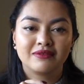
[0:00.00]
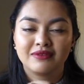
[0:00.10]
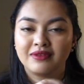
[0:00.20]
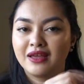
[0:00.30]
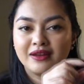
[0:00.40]

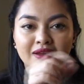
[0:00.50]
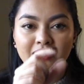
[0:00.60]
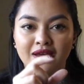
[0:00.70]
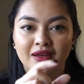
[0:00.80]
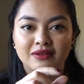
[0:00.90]
na na
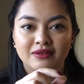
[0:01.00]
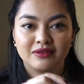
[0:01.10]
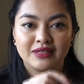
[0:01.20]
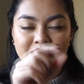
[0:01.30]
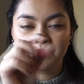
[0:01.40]
na
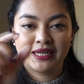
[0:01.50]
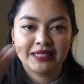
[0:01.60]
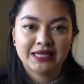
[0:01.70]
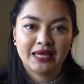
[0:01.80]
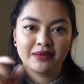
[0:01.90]
these
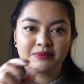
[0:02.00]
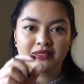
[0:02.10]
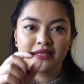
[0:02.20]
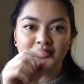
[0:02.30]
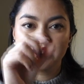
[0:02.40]
many times,
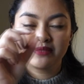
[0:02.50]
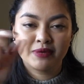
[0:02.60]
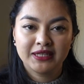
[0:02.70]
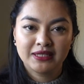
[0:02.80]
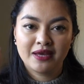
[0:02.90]
then these
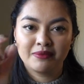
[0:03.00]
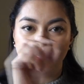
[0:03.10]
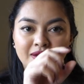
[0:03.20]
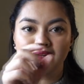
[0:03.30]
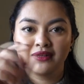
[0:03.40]
many times,
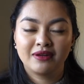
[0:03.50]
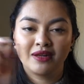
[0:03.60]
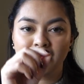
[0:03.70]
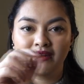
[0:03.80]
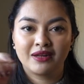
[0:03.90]
then na na na
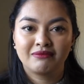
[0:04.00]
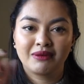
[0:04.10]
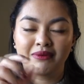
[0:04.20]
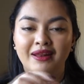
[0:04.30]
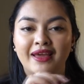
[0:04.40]
na na
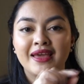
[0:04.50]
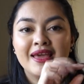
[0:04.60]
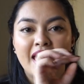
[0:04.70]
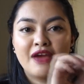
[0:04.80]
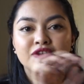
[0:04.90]
na na, like
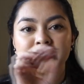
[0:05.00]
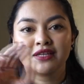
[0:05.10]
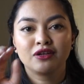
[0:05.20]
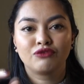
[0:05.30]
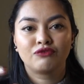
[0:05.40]
every
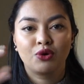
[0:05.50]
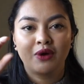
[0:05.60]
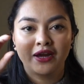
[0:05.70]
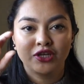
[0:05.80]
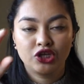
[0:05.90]
single row
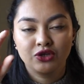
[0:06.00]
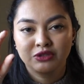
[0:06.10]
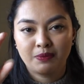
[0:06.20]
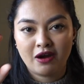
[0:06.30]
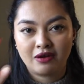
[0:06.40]
had a
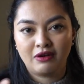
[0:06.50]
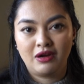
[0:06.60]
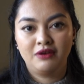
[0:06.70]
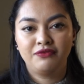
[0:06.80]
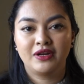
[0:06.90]
huge
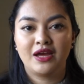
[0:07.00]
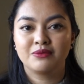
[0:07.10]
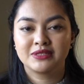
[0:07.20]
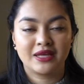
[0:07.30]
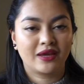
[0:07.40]
paragraph and I
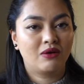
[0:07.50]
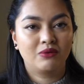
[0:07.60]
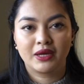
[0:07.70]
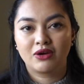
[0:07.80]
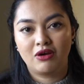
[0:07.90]
was like, oh
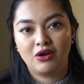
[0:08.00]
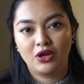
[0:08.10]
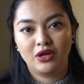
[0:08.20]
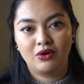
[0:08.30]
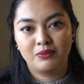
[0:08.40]
my
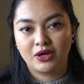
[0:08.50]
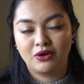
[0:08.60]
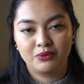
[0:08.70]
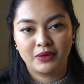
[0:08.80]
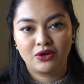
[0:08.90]
god, oh my
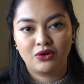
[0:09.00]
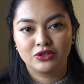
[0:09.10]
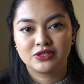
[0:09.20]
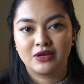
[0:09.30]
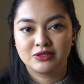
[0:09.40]
god, oh my
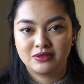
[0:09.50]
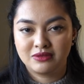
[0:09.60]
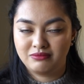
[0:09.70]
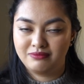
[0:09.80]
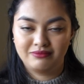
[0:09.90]
god. So I was
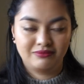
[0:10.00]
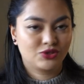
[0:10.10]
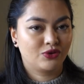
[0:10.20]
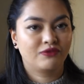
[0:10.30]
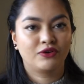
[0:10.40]

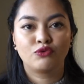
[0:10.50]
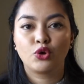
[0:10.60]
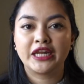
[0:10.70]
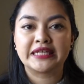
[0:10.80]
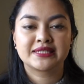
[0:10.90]
sort of
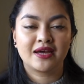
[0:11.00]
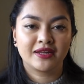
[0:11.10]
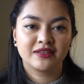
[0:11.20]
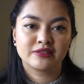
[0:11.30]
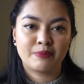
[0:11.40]
avoiding
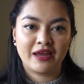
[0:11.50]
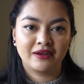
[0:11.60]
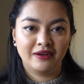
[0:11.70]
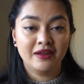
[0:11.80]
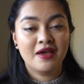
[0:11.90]
starting this
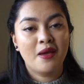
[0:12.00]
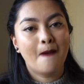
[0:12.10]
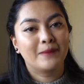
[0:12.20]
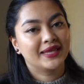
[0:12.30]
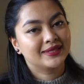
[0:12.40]
pattern,
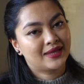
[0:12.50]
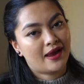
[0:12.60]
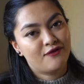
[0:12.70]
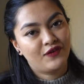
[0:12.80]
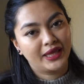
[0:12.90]
but then I
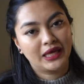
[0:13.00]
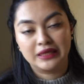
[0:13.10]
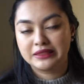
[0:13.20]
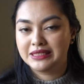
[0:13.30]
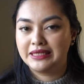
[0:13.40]
started feeling
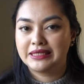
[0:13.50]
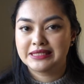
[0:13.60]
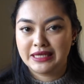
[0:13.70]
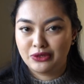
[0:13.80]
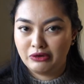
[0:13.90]
guilty because
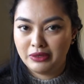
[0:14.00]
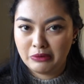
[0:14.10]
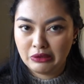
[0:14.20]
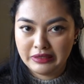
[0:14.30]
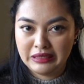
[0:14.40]
he had already
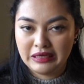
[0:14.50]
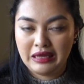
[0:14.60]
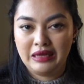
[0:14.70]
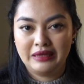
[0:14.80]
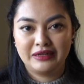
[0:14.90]
bought the
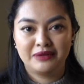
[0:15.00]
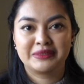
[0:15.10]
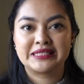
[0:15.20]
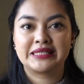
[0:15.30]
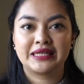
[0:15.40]
yarn, it had
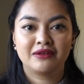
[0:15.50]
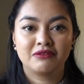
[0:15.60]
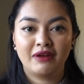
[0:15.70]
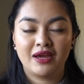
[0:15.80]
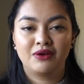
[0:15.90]
been sitting
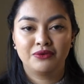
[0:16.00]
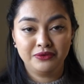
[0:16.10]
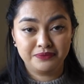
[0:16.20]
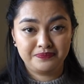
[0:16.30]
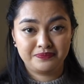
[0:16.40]
around,
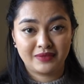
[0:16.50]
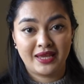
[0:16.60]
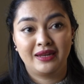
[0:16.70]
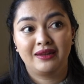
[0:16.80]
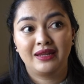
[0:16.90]

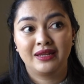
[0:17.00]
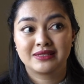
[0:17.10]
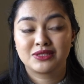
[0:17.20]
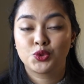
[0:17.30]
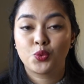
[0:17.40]
and
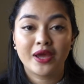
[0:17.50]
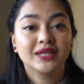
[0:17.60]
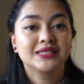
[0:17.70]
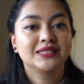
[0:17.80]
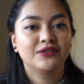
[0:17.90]
it's
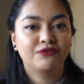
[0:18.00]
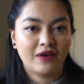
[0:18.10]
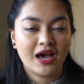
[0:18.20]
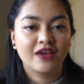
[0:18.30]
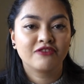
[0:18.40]

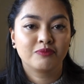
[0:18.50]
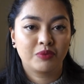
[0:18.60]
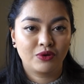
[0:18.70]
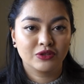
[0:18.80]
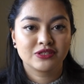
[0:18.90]
25
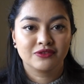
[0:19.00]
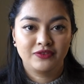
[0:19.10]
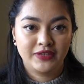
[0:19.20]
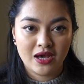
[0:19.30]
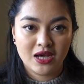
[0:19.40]
balls
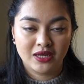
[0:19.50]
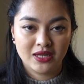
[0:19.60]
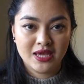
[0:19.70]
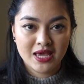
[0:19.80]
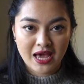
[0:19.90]
of yarn.
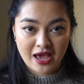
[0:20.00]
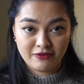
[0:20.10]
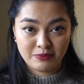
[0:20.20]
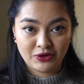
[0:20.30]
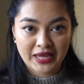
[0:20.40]
I
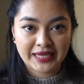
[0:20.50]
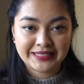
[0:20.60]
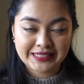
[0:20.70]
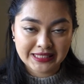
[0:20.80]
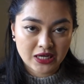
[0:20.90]
have about
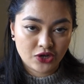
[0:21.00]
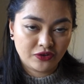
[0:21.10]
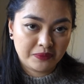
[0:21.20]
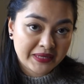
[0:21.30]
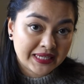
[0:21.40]

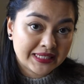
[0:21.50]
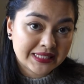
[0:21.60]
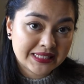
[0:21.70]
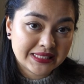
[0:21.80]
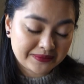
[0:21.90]
1800
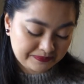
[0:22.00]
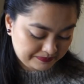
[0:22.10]
meters.